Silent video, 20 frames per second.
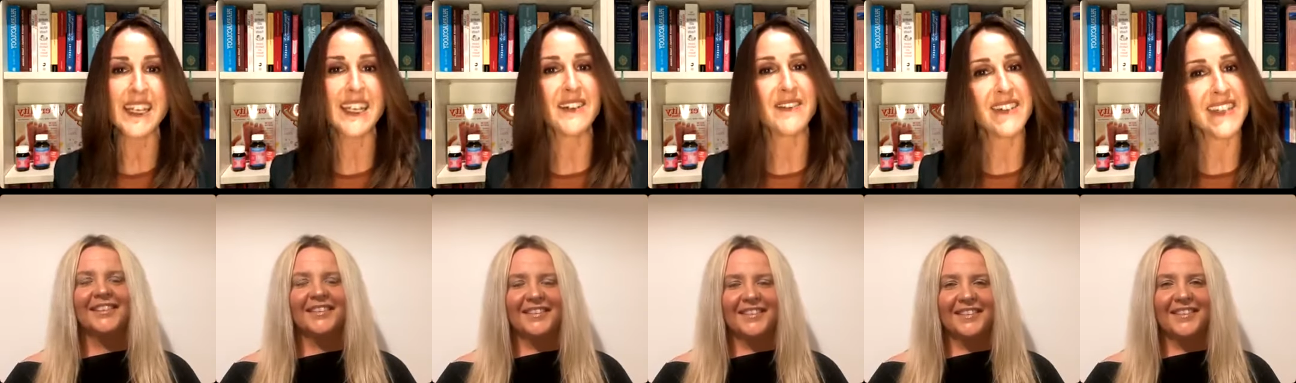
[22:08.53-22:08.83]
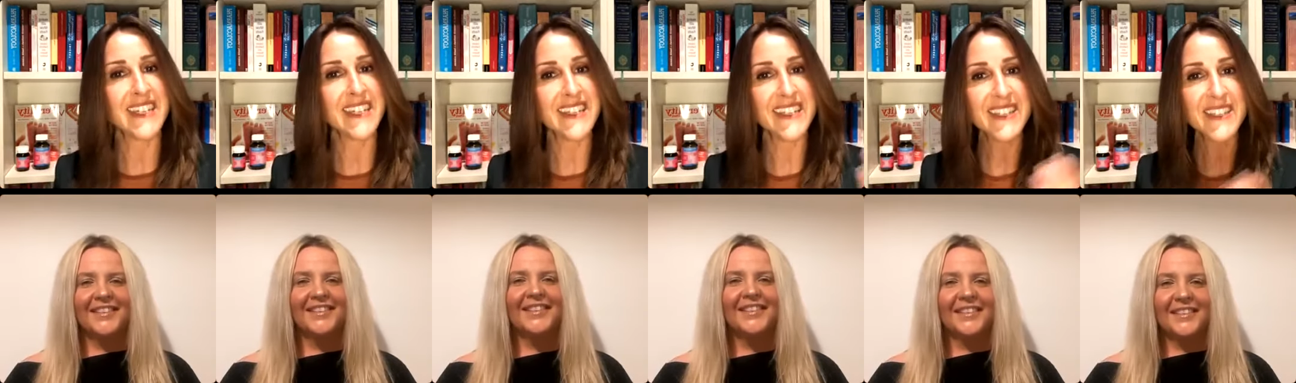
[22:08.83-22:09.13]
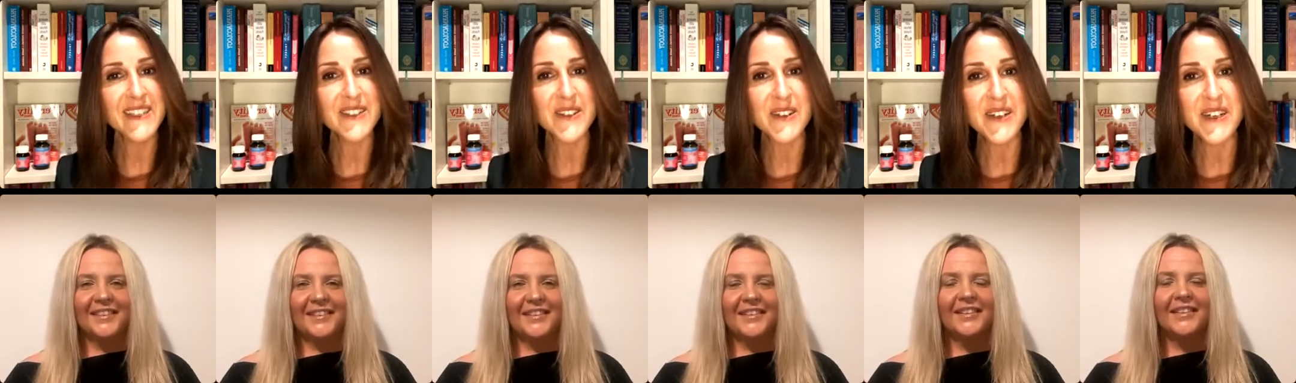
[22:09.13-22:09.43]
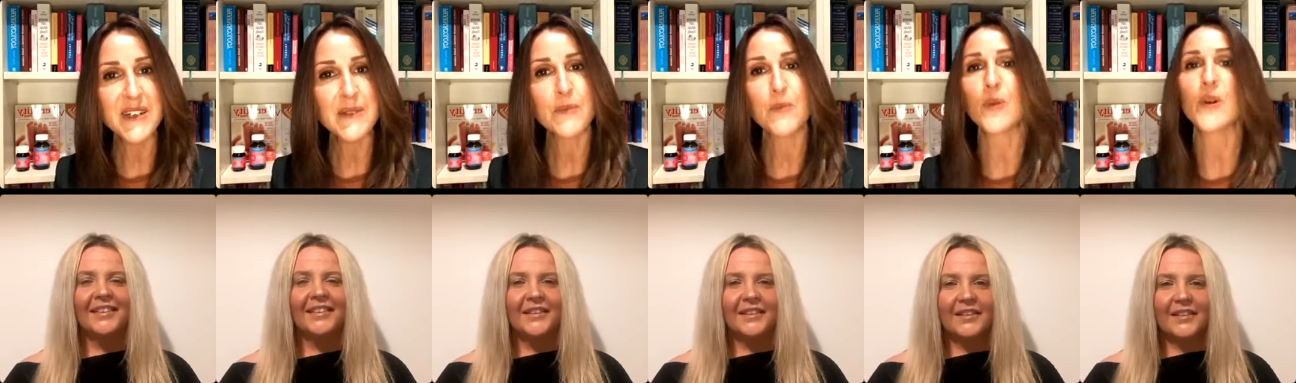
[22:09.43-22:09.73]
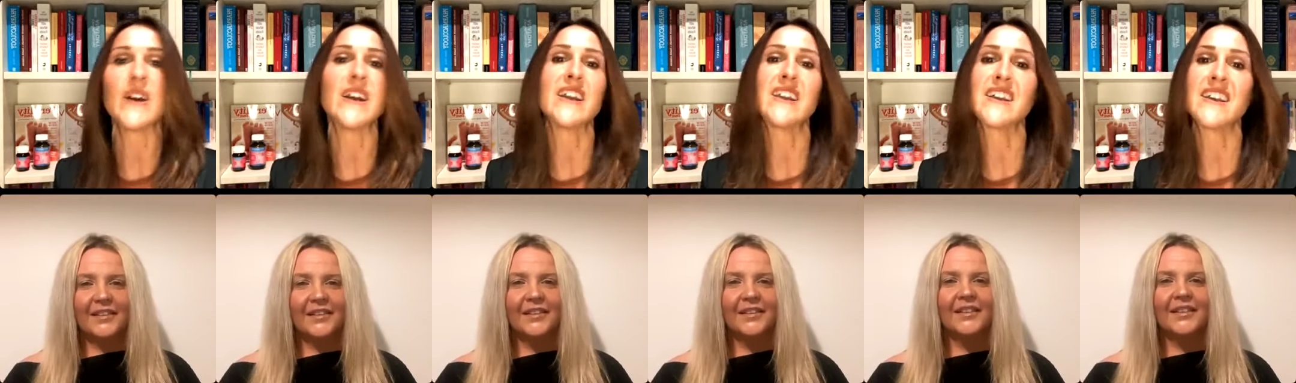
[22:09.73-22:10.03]
Speaker 1: We need the circuit
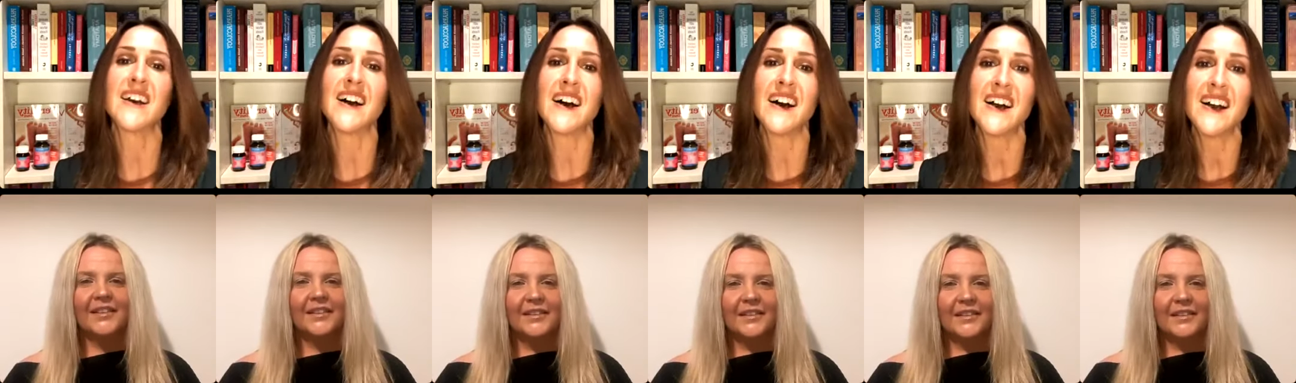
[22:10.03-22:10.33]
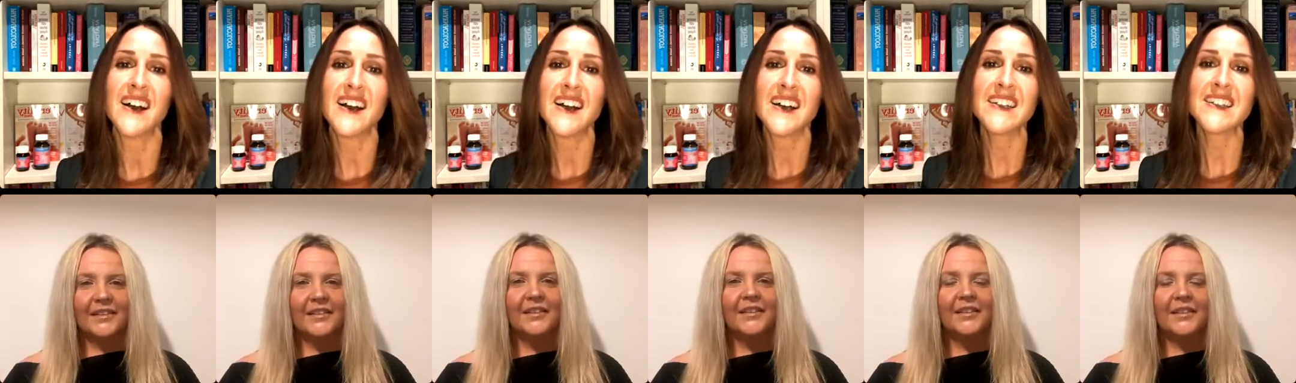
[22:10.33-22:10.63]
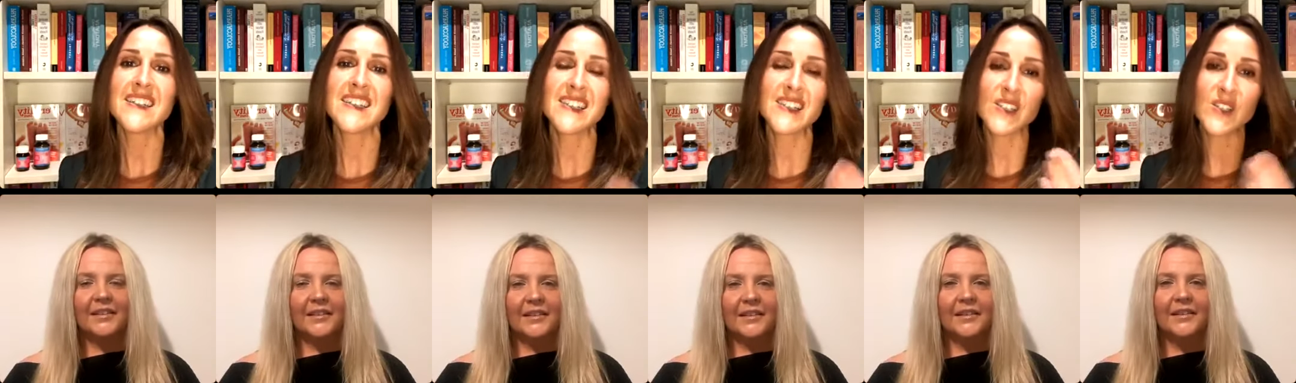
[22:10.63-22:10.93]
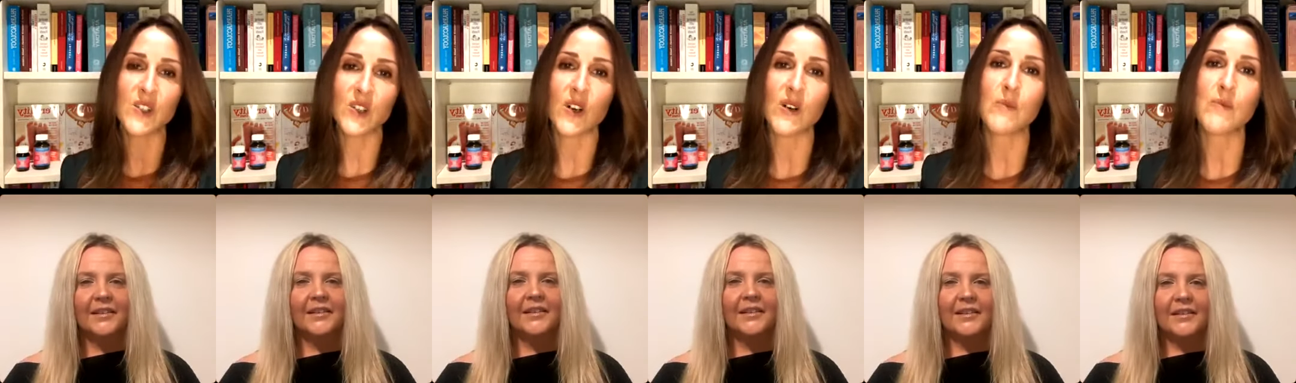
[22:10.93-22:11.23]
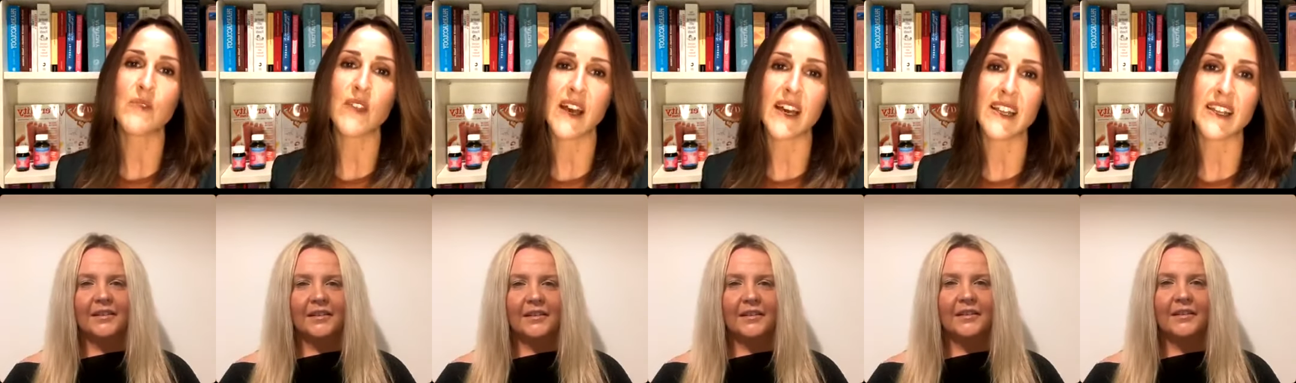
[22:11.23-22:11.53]
breaker to stop
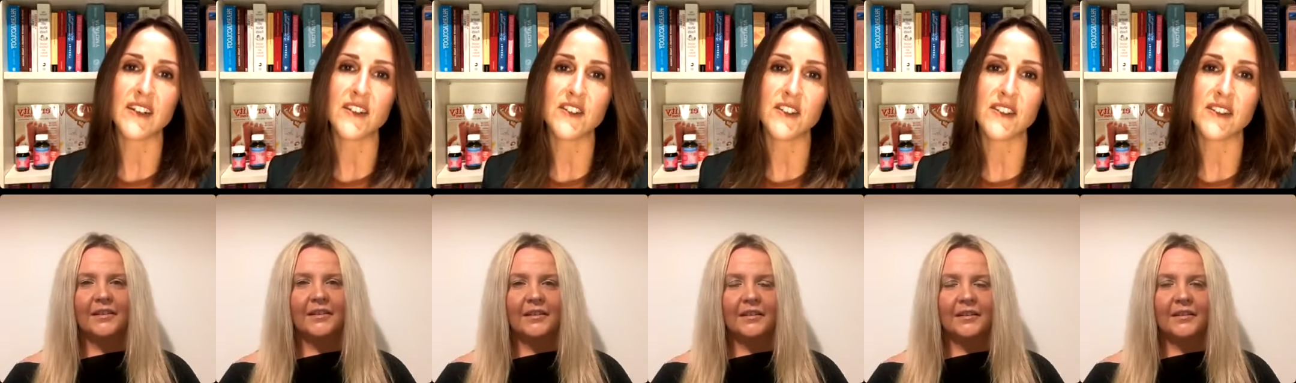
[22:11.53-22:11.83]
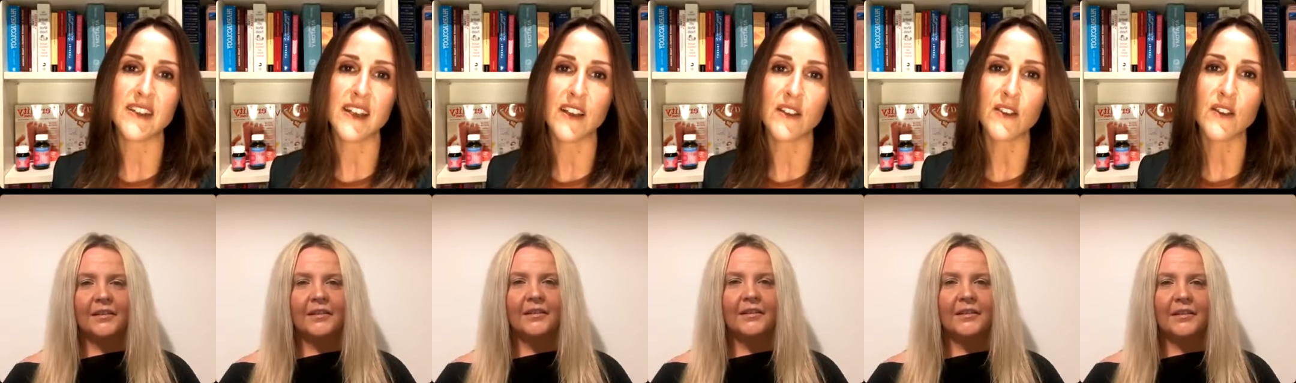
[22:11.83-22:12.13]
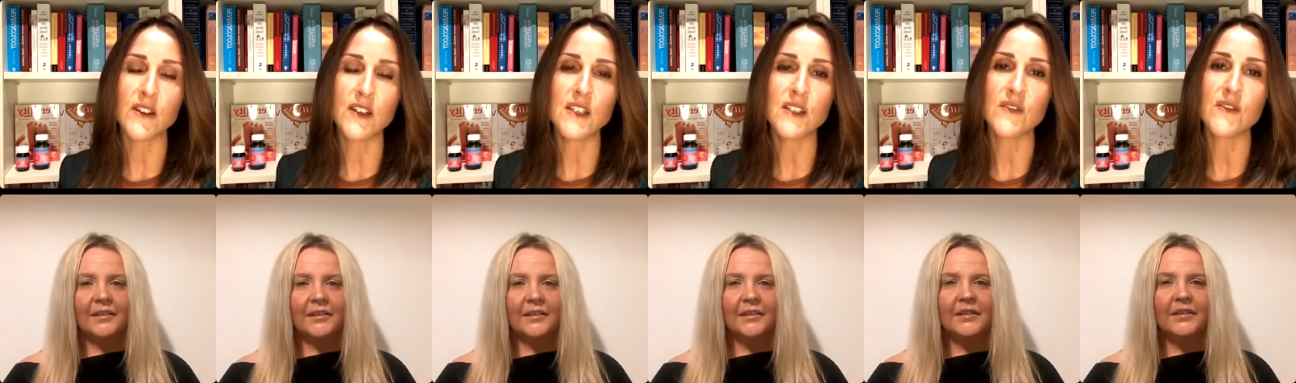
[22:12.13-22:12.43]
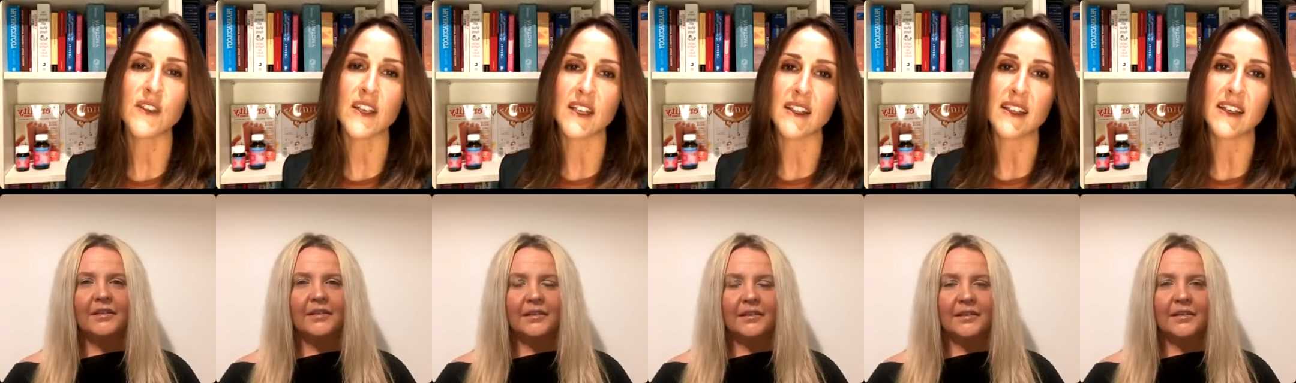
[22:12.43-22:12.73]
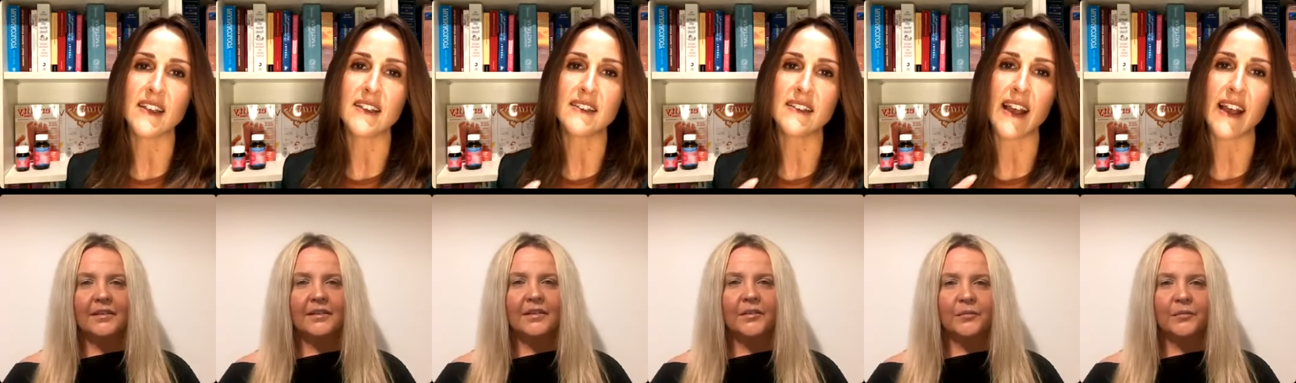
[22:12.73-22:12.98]
that and just get those feelings